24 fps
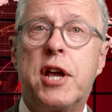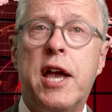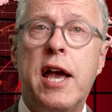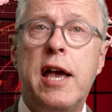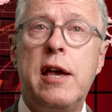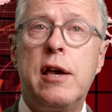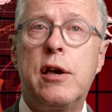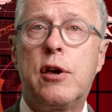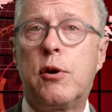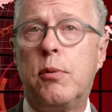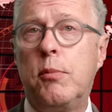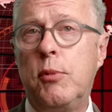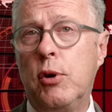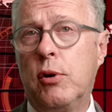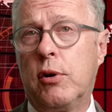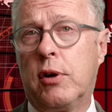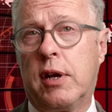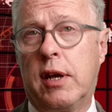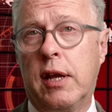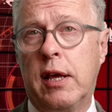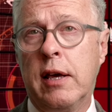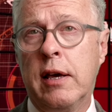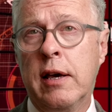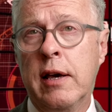gay
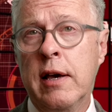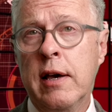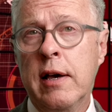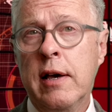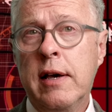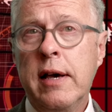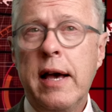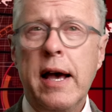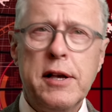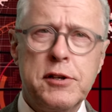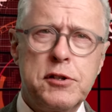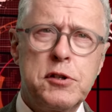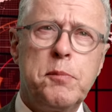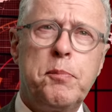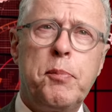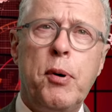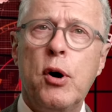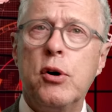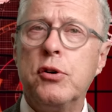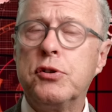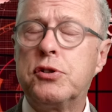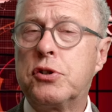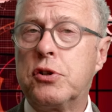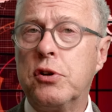community. As
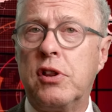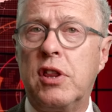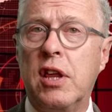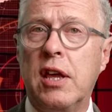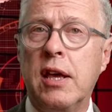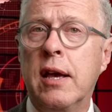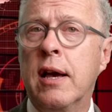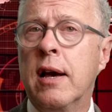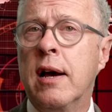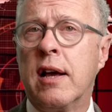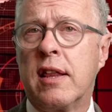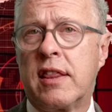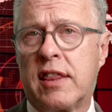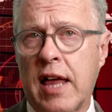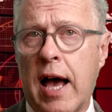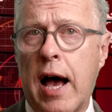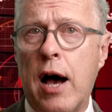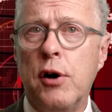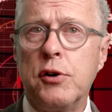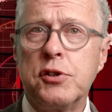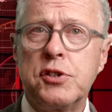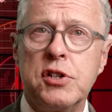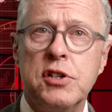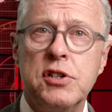opposed to the
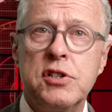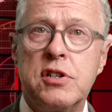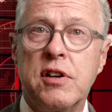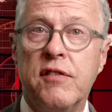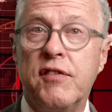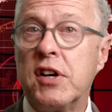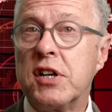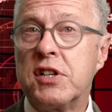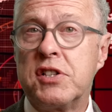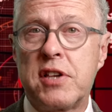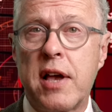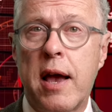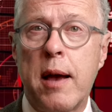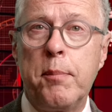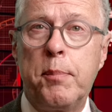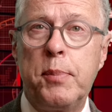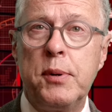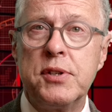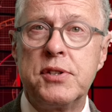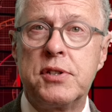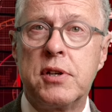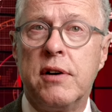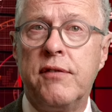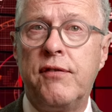thousands of
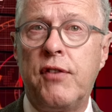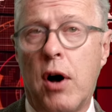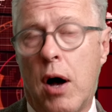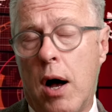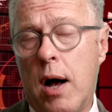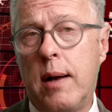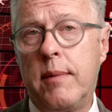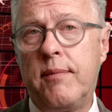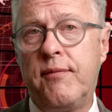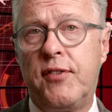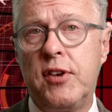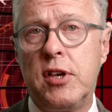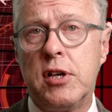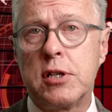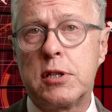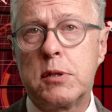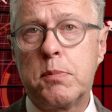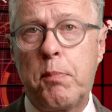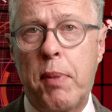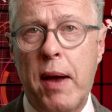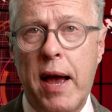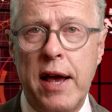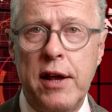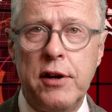examples of obvious
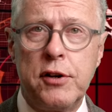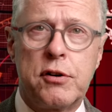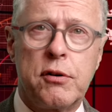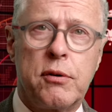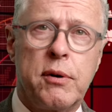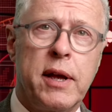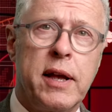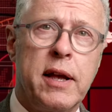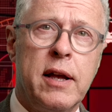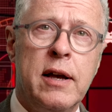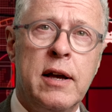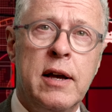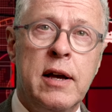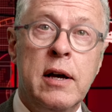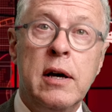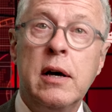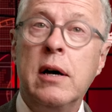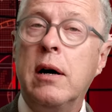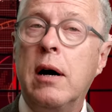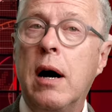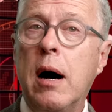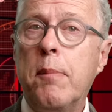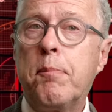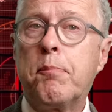pandering,
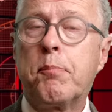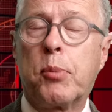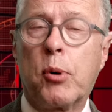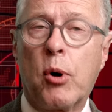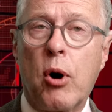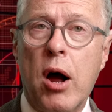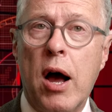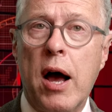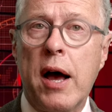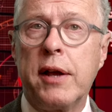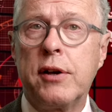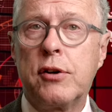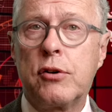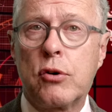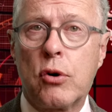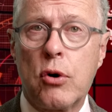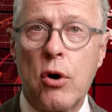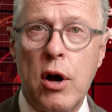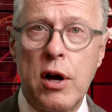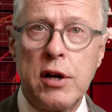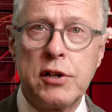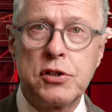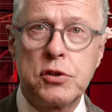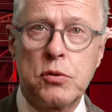a pride
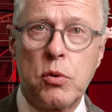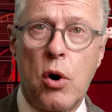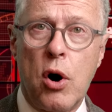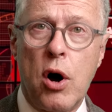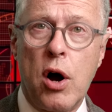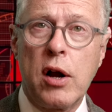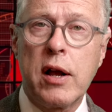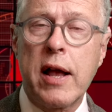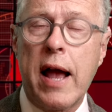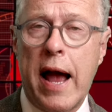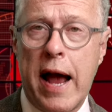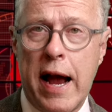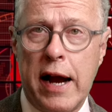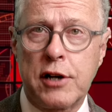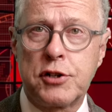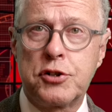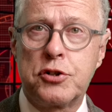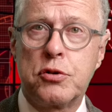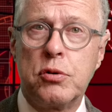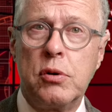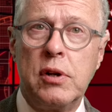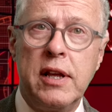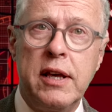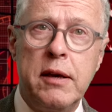crosswalk
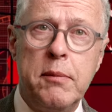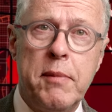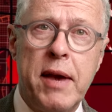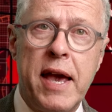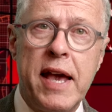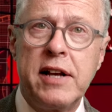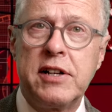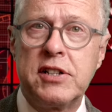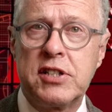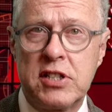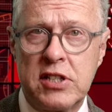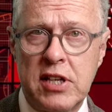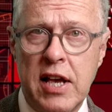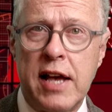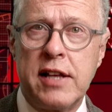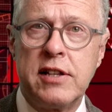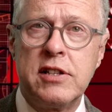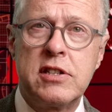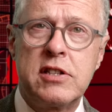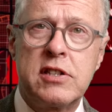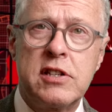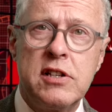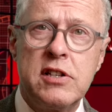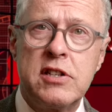actually makes
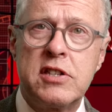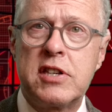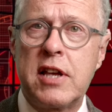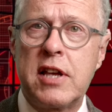sense in